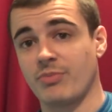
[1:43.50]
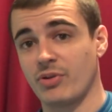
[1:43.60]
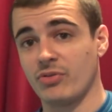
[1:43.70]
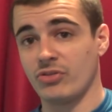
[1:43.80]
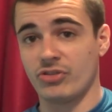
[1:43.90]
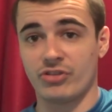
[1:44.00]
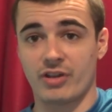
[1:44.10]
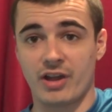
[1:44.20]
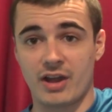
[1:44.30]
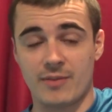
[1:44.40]
boots,
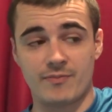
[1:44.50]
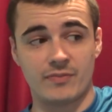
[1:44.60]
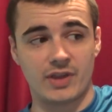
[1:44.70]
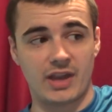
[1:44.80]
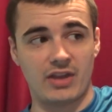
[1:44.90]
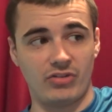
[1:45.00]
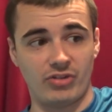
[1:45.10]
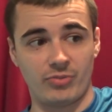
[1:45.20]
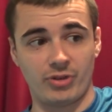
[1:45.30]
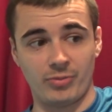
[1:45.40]
um, again,
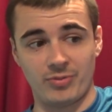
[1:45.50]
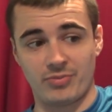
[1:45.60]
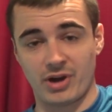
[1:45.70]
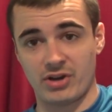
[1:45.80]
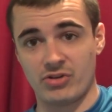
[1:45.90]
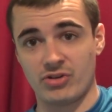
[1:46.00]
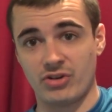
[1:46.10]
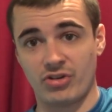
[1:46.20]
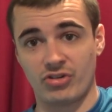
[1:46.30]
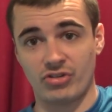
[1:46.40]
sometimes in brand new
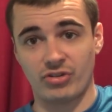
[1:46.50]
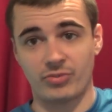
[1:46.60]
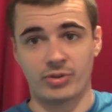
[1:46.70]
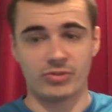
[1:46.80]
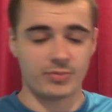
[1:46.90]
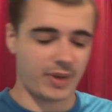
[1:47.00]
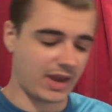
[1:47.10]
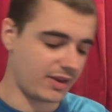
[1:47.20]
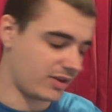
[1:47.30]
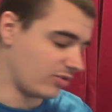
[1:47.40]
condition, sometimes in
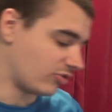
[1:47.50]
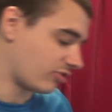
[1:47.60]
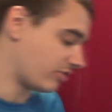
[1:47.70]
barely used